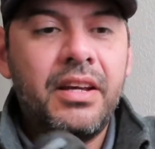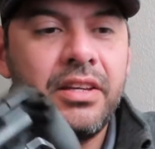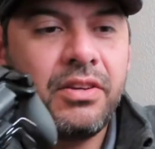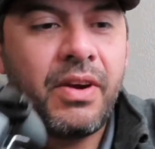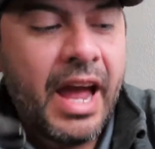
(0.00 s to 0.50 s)

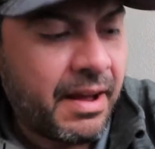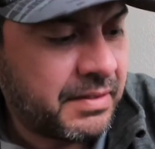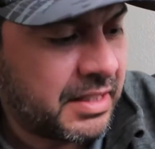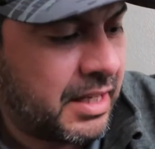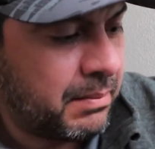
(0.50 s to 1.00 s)
You have
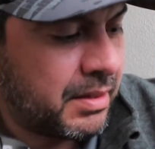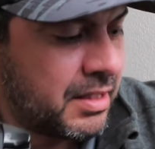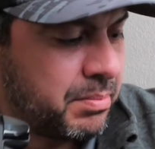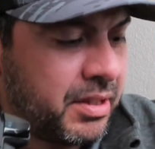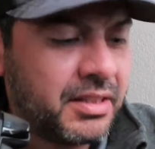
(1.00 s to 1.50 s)
to keep
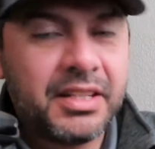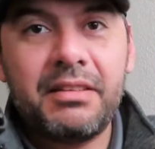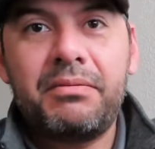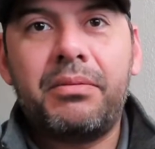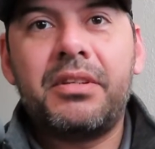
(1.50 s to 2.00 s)
this plugged
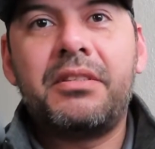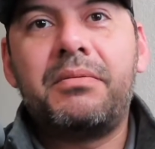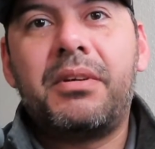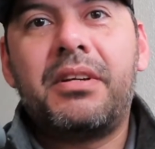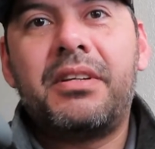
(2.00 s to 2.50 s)
in for it to
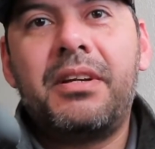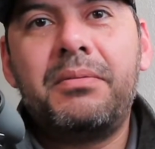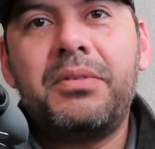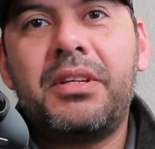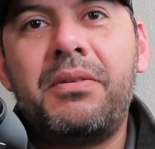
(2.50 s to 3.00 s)
work. It
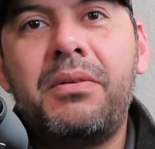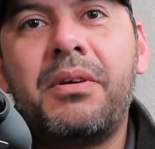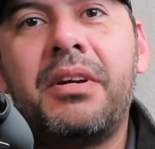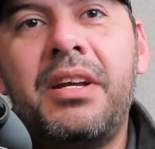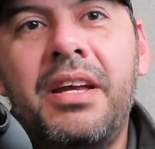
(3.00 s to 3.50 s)
comes with the
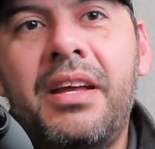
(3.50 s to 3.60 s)
cord.